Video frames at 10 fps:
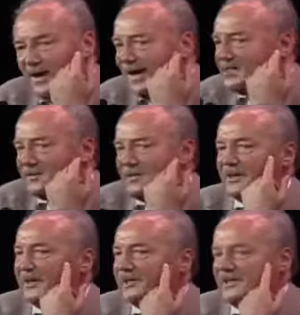either the
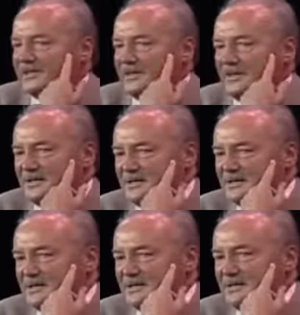United States
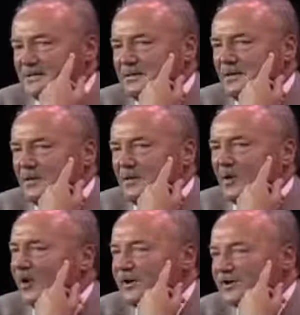
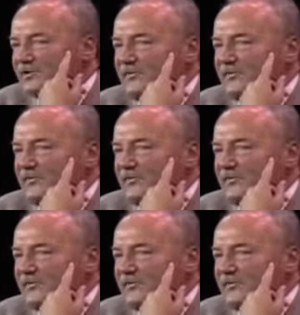or its